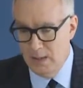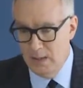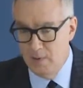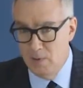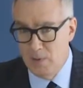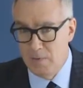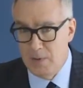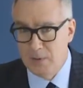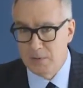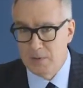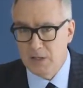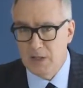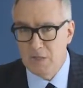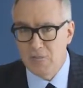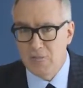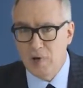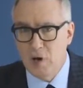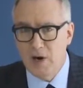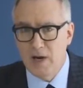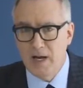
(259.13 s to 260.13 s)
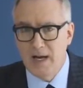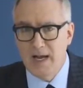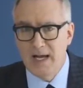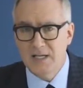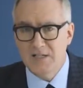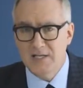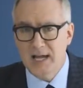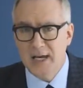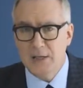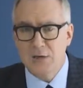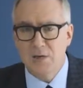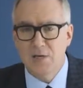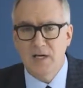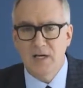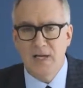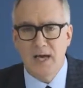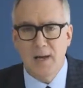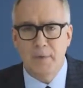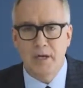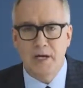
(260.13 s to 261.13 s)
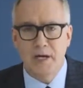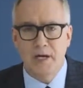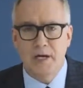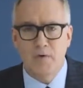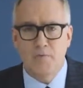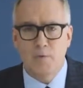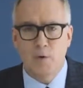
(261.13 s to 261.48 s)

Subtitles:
The Republican Party has actually nominated